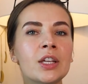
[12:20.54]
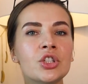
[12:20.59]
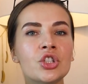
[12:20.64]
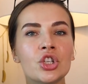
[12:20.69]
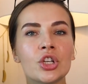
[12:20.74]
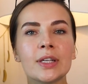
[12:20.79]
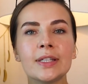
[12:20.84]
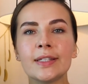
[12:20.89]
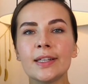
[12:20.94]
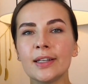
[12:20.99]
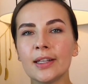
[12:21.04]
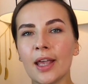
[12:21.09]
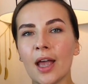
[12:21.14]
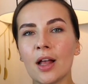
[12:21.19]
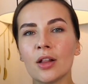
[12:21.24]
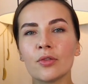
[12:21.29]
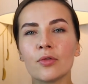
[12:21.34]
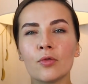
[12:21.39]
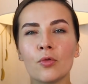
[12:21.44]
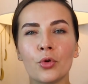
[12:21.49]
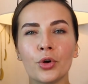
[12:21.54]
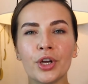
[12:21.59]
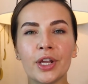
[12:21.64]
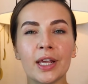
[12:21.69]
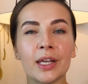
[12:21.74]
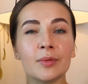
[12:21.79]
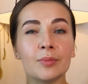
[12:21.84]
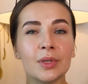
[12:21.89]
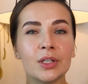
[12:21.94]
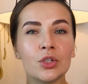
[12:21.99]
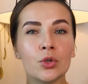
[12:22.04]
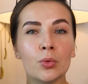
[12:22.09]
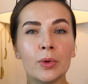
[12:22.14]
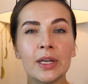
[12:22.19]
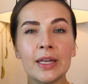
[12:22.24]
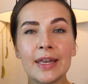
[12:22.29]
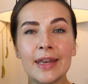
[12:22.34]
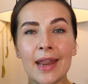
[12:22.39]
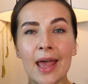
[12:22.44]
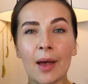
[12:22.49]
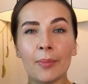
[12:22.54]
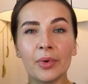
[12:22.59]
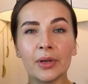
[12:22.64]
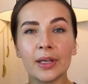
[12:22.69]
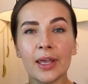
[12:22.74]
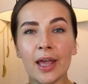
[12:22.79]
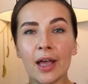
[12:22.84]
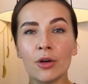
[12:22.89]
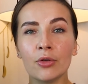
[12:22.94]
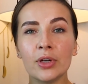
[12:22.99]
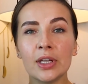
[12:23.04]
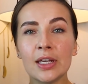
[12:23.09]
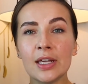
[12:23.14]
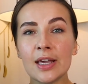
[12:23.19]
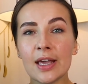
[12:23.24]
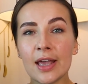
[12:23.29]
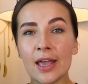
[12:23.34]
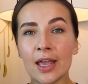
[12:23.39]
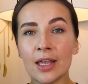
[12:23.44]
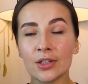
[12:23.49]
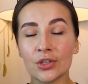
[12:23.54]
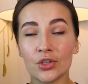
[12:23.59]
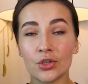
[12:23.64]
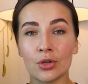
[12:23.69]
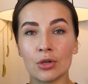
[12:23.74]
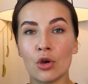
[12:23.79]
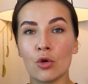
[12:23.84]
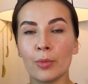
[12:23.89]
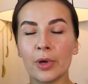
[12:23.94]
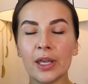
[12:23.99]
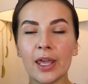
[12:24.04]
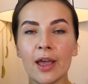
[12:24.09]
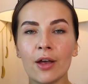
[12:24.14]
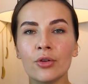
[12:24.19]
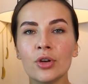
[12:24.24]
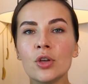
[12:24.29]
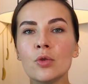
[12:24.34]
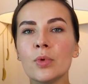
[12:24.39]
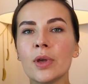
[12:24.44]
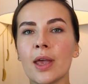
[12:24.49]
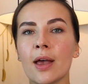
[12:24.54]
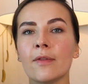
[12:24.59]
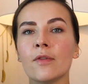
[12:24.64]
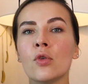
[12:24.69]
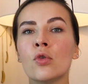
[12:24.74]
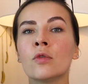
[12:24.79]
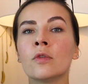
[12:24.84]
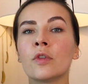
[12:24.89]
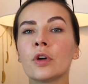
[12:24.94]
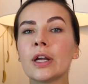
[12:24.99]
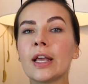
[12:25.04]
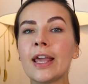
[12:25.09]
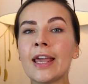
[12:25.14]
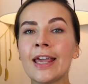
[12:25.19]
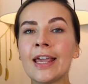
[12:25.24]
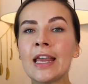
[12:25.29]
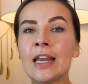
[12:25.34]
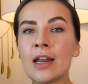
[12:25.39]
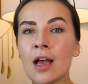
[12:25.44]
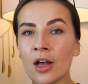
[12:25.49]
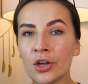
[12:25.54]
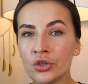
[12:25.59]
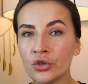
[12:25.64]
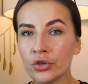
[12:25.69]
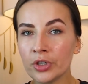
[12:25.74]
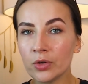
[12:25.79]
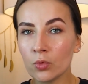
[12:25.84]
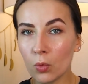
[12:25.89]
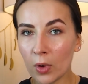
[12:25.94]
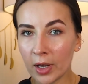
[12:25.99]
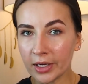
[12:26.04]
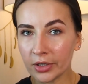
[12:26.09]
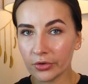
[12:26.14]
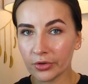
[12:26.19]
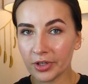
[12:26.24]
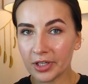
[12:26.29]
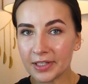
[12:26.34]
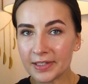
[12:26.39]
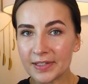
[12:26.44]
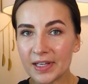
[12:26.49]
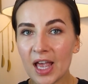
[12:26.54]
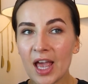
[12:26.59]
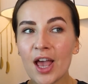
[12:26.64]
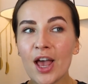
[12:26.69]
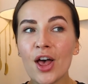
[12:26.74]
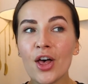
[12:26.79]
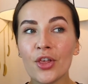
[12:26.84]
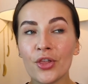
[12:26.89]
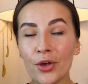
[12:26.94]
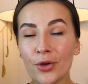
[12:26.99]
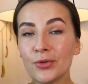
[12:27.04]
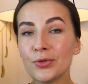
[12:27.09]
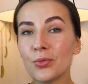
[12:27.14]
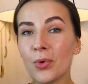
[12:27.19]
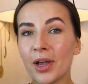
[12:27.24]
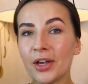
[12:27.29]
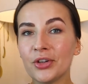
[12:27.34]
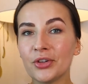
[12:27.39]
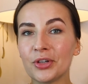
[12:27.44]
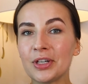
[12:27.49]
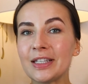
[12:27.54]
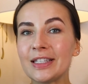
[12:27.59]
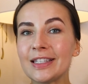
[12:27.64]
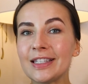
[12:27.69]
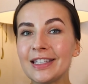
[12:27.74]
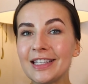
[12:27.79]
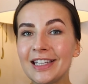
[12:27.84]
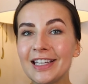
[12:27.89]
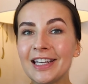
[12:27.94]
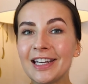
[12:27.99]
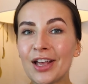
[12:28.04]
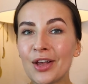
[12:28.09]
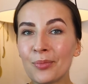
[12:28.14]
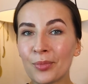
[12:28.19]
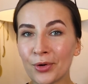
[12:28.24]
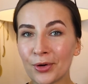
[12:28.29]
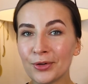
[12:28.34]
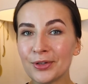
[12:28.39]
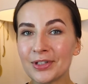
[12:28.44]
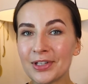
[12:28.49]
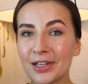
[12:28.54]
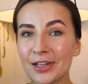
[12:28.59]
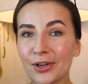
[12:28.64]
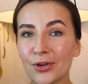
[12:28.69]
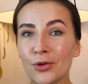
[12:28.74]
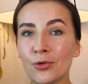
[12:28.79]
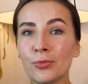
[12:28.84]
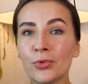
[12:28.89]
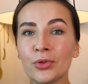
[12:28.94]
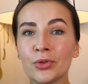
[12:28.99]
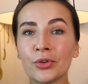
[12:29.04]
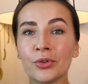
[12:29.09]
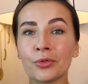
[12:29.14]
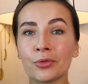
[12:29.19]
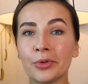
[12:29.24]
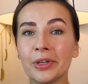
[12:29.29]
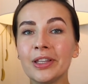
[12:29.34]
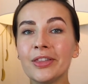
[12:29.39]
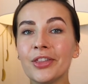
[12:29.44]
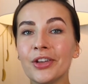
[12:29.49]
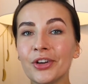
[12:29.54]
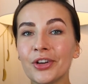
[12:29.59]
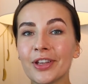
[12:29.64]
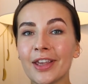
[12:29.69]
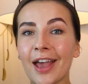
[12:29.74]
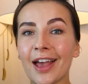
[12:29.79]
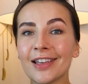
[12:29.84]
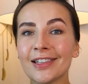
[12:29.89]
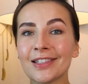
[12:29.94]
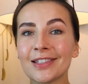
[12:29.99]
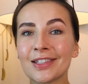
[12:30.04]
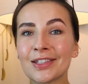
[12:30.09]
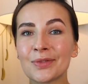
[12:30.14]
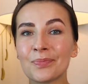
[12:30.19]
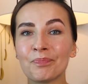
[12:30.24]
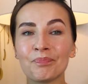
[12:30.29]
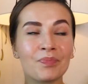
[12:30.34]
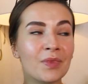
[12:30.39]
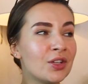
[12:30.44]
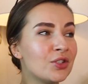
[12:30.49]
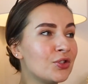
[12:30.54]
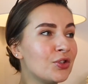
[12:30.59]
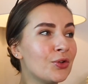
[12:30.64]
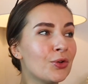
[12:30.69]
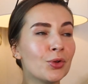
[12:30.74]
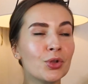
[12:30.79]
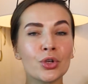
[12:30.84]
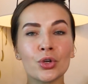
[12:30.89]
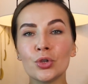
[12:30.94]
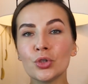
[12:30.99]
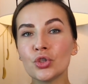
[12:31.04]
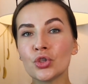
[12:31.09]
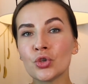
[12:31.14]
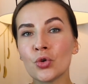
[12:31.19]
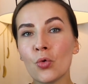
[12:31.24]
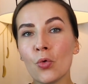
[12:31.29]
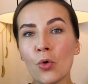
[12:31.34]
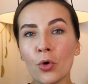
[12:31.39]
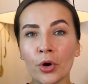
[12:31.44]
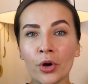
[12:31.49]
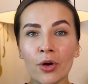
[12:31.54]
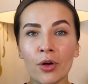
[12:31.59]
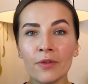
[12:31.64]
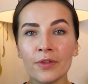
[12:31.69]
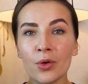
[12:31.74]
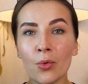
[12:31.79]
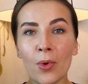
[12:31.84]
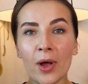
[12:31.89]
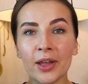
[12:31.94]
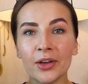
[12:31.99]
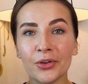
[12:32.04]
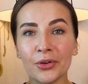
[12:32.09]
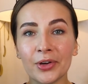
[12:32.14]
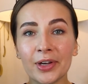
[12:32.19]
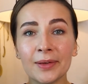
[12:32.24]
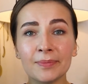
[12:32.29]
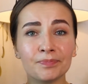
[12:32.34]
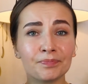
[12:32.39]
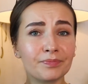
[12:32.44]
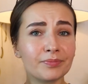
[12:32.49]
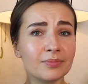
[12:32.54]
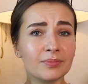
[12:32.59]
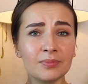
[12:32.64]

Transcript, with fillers: Just in California, in between Napa County and Sonoma County, we have over eight hundred wineries. Those wineries need a person who will greet their guests, do a little tour of the winery,